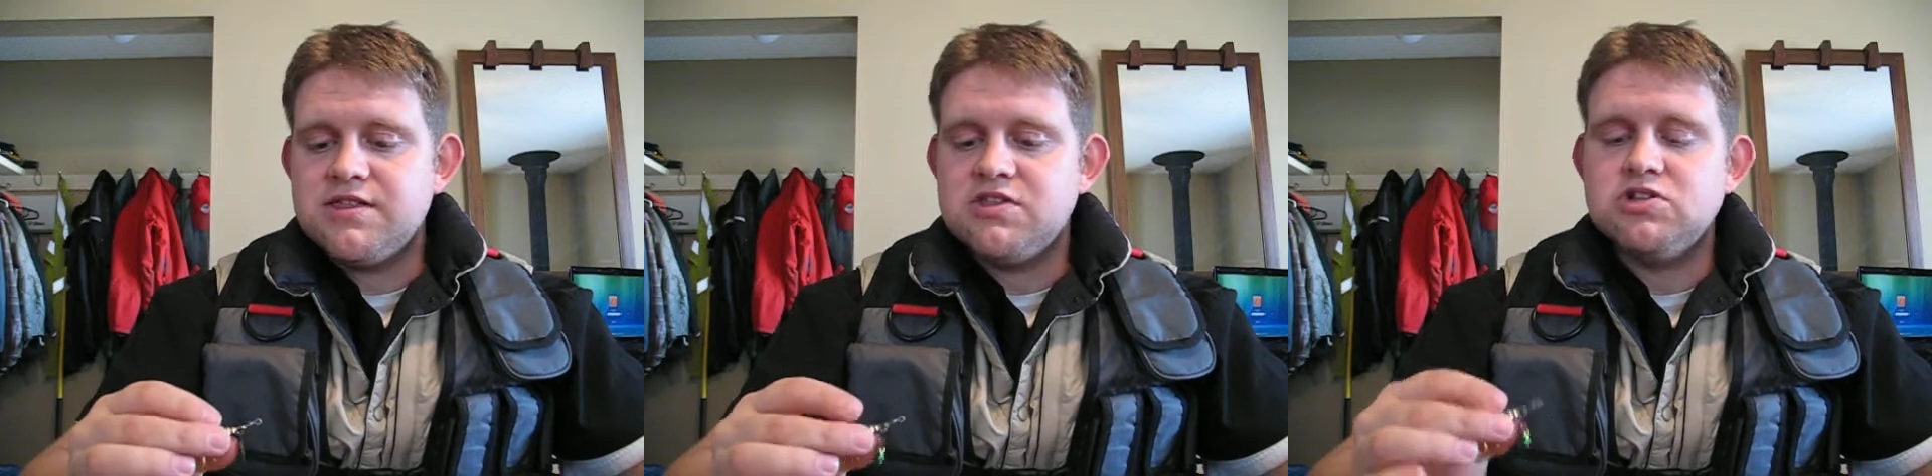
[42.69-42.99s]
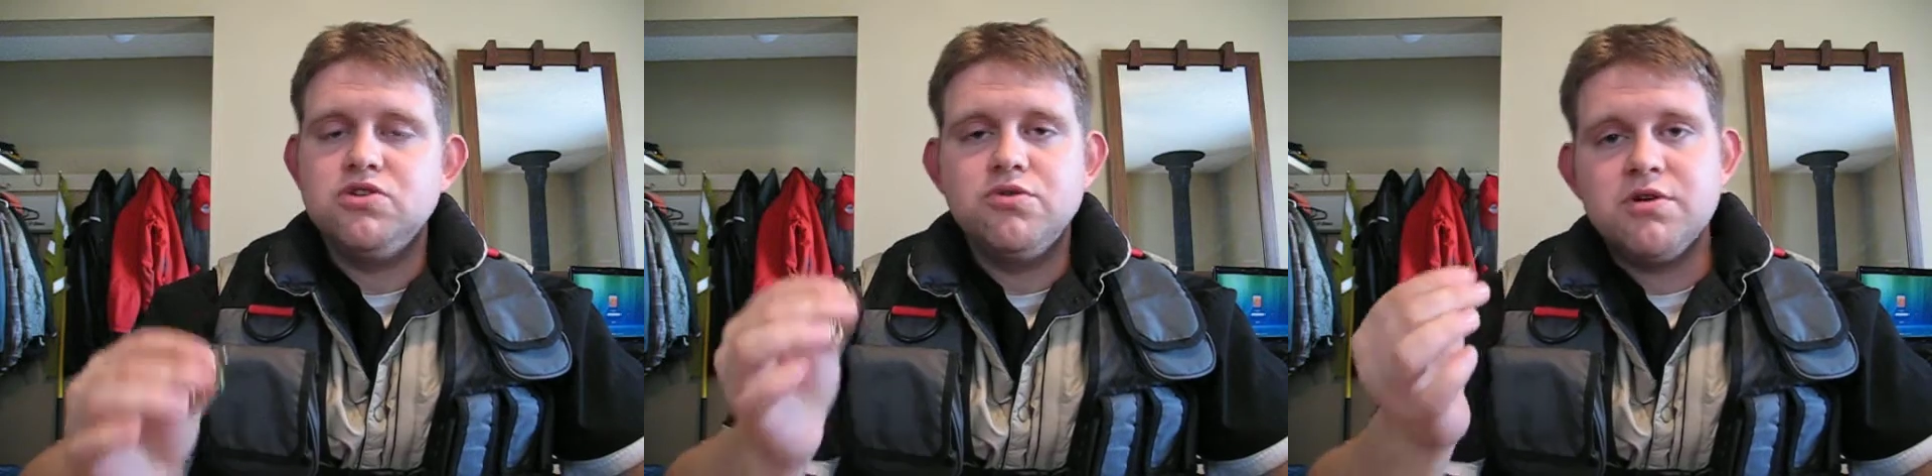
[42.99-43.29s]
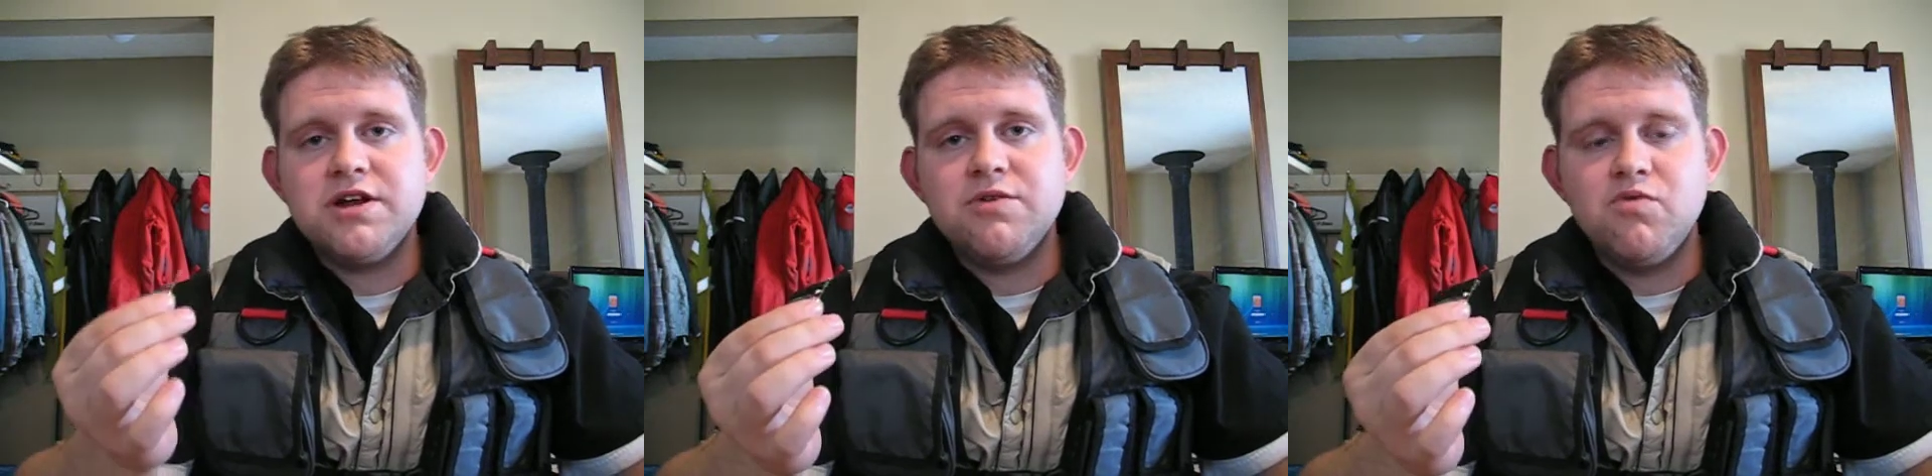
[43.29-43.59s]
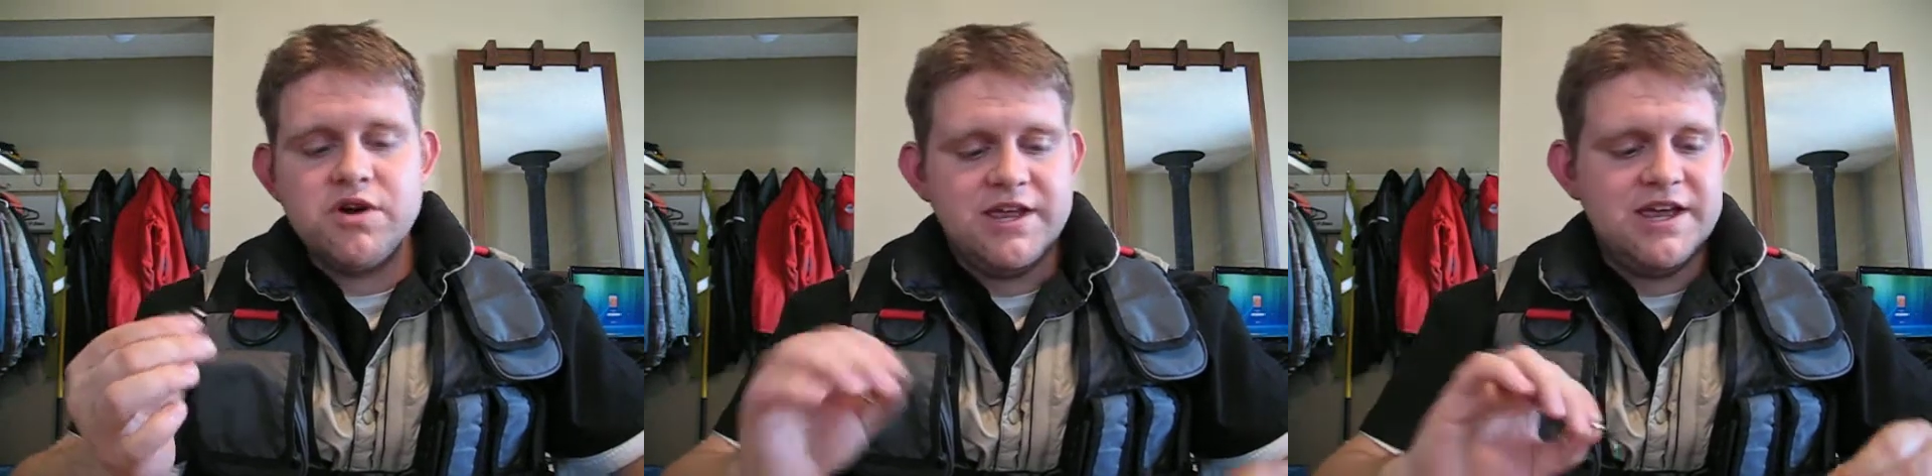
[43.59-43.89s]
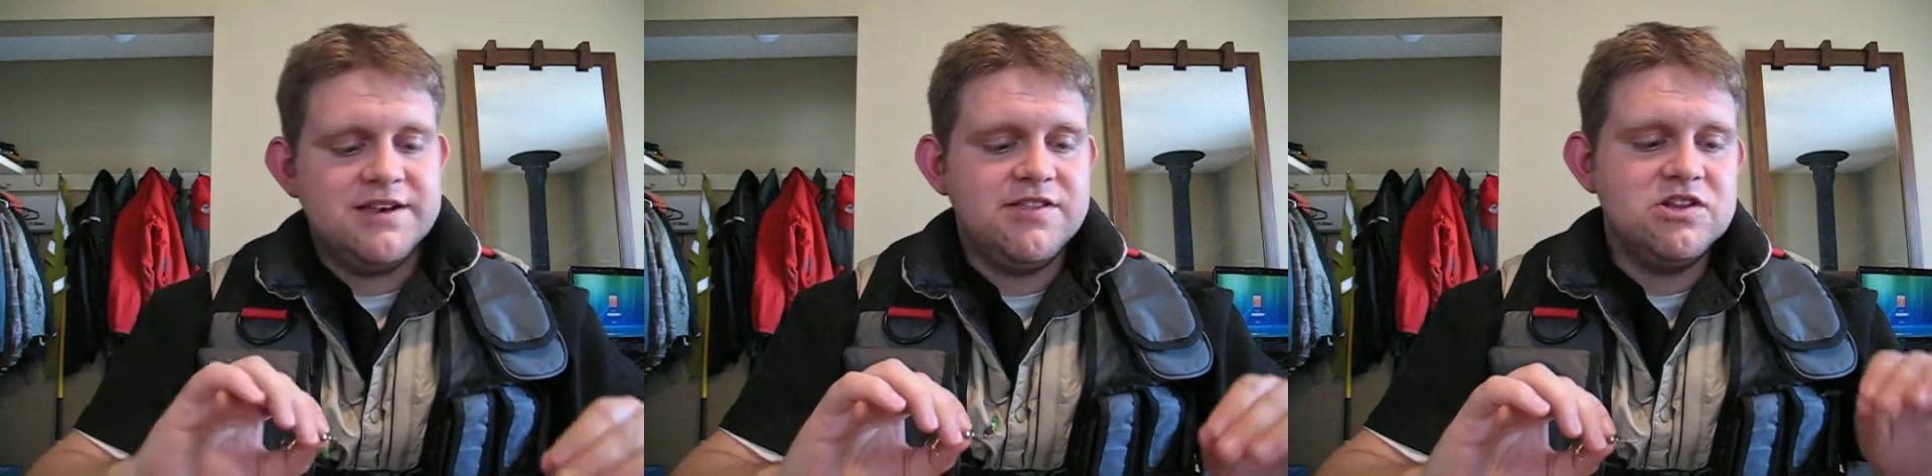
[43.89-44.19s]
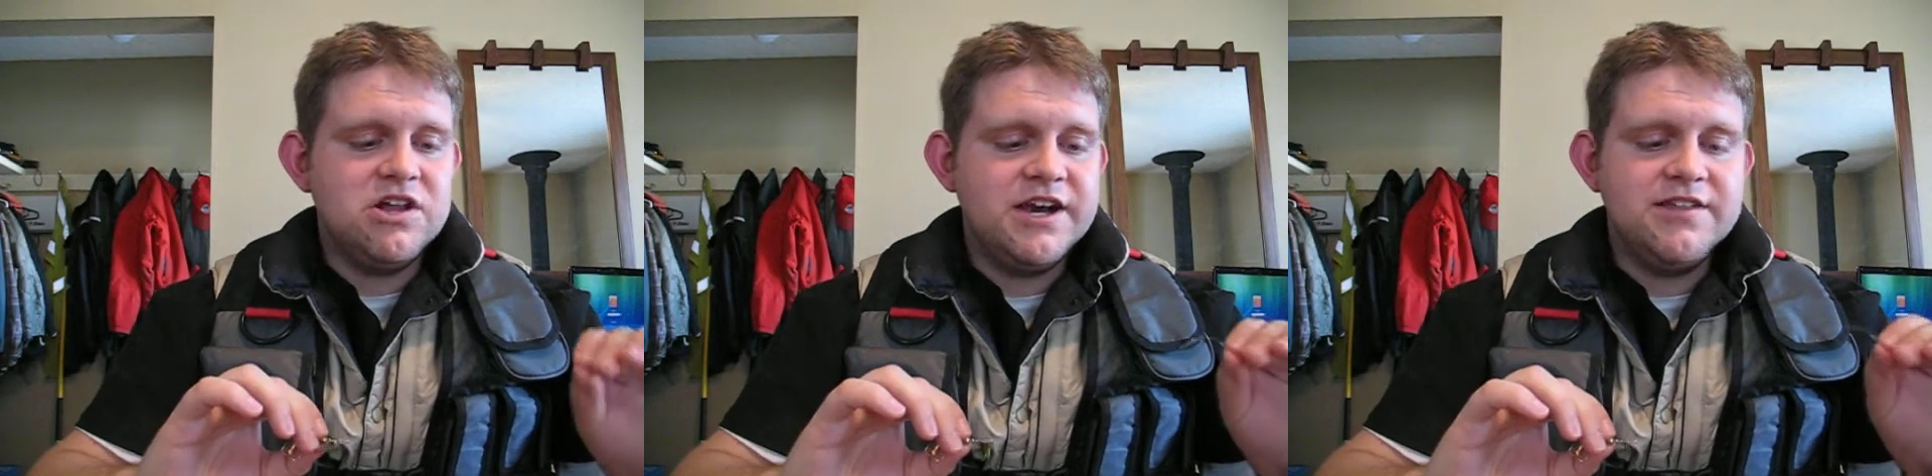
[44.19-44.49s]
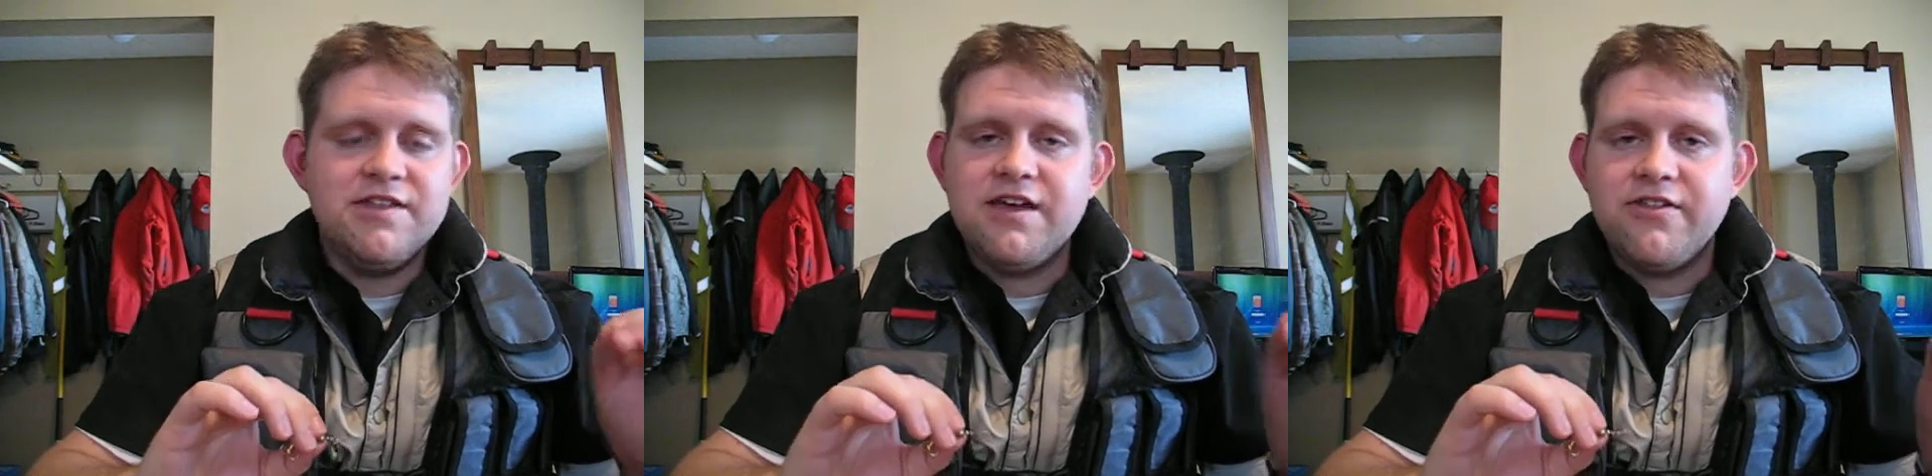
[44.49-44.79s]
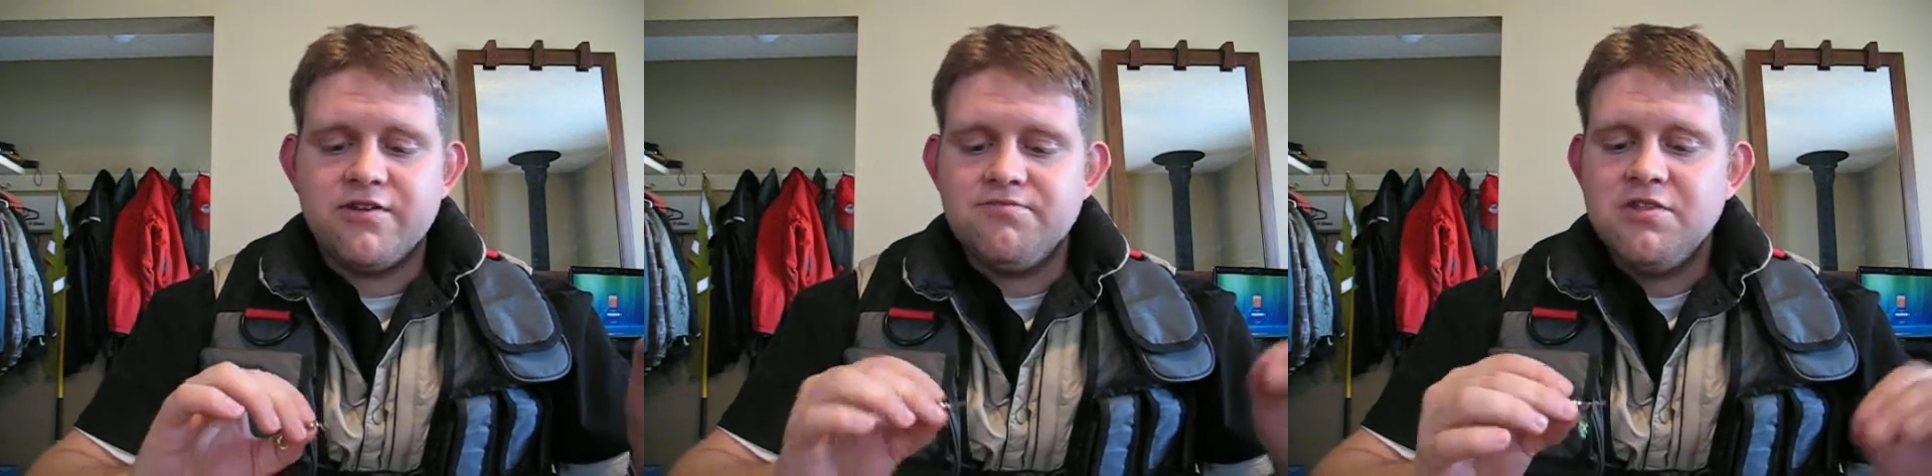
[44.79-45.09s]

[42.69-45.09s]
the lure in one hand and the line in the other.